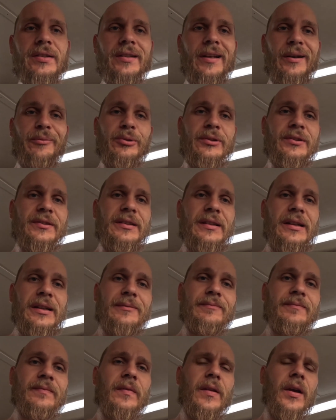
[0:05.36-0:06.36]
That was,
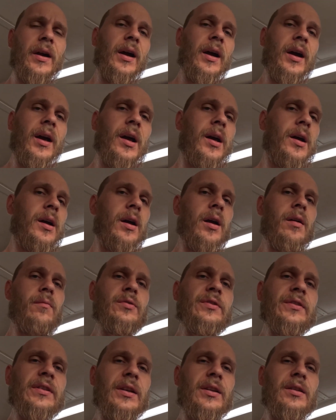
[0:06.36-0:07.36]
I
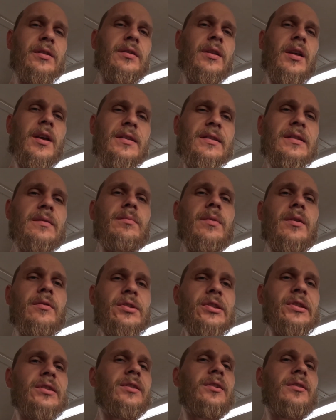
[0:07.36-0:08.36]
must say, less
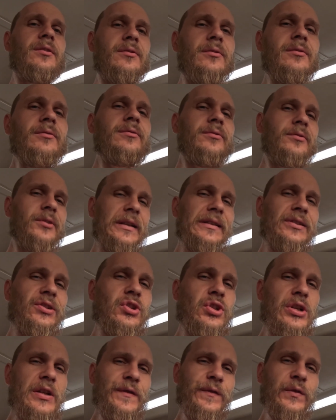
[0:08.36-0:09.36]
emotional and
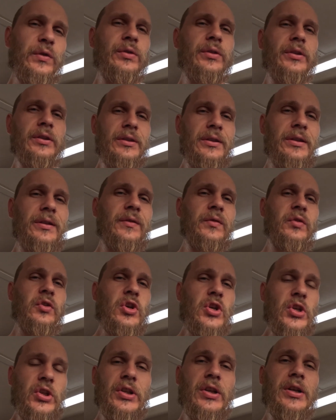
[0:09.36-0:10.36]
stressful than the
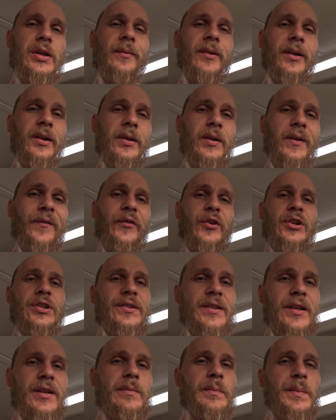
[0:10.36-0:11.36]
first time I got
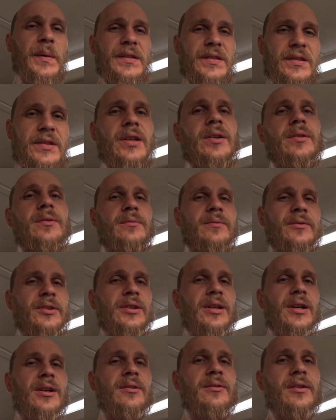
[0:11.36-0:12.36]
fished out, but still, you
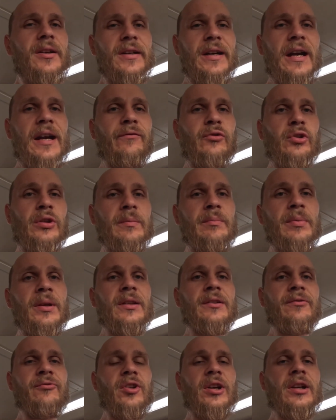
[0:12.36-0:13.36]
know, I have to
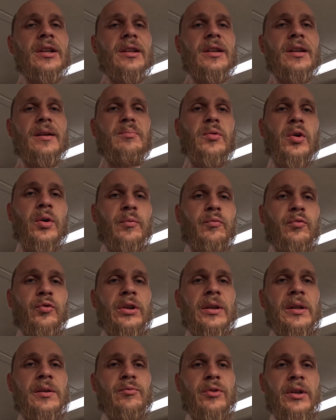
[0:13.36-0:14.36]
admit the fact I'm not
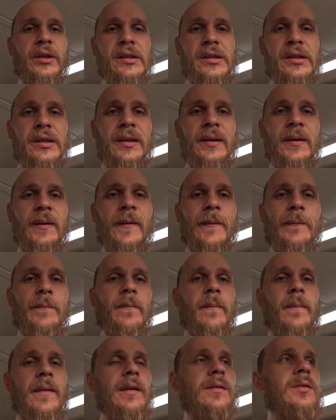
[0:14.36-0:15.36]
really ready
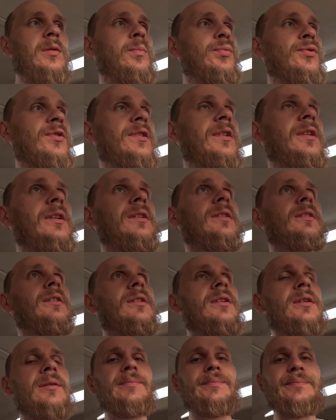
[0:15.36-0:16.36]
to proceed
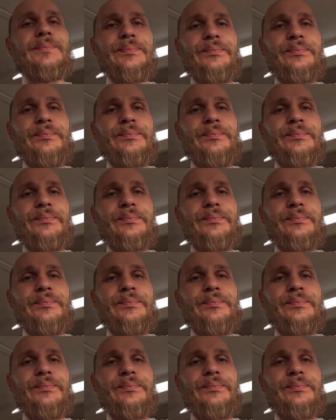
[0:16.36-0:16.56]
the